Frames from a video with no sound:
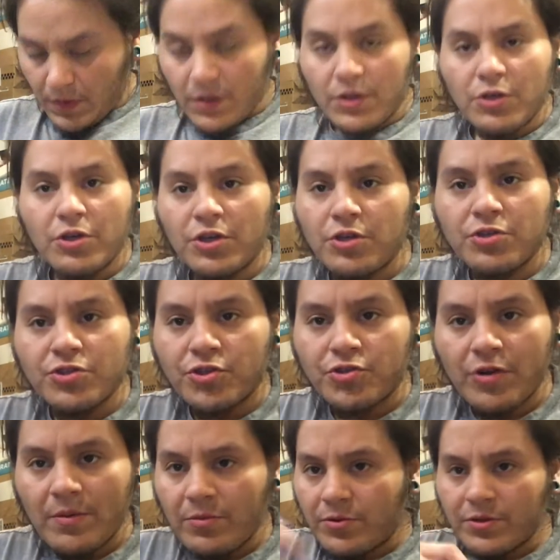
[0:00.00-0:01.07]
You can use your
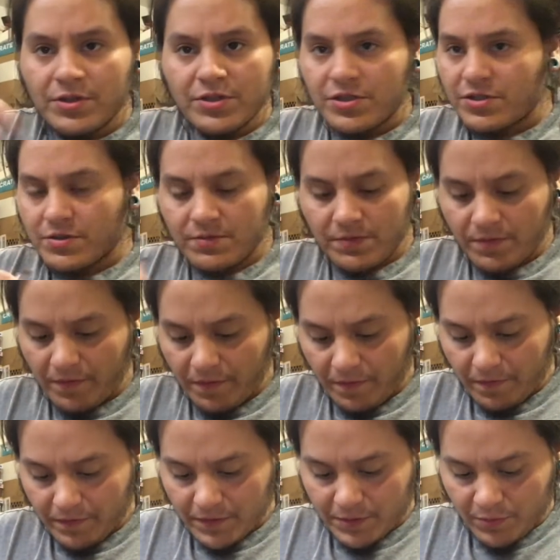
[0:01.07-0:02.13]
Dremel and just
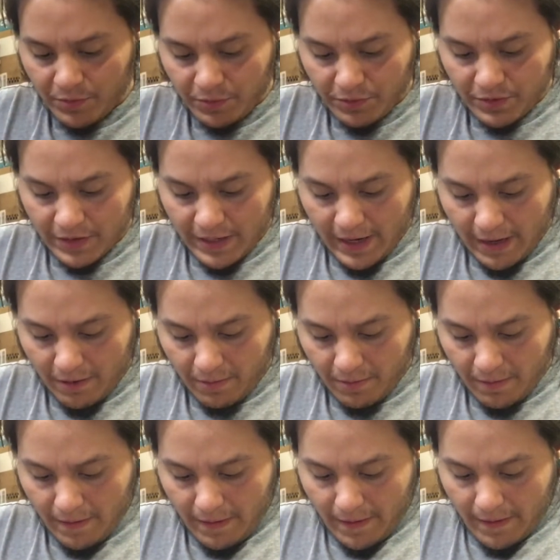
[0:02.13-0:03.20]
smoothen it out,
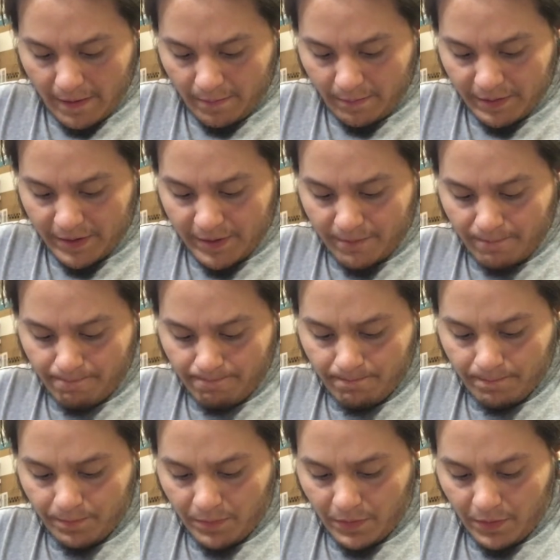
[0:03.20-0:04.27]
but
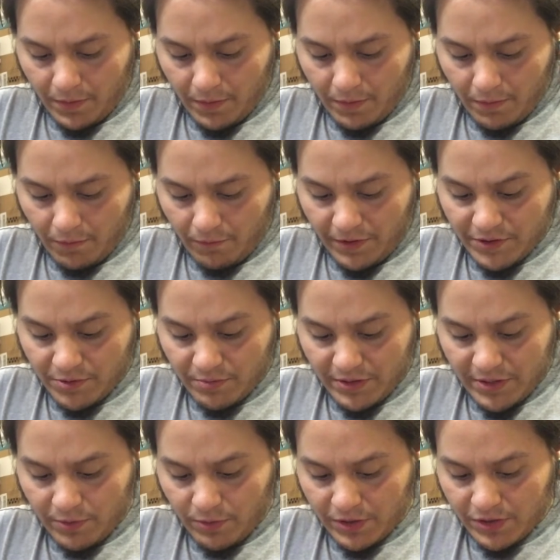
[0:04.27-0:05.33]
razor
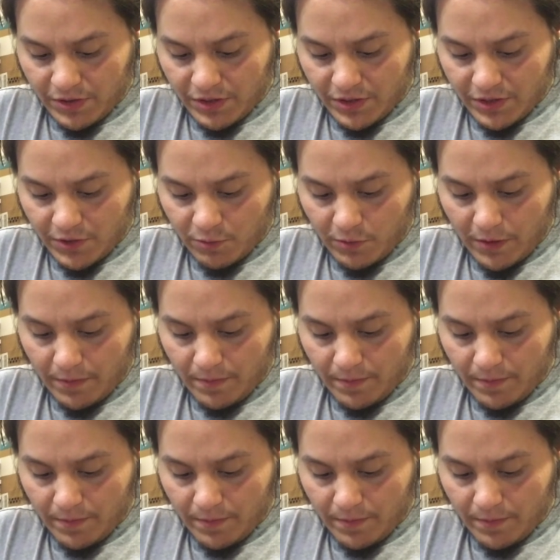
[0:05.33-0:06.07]
blade works just as well.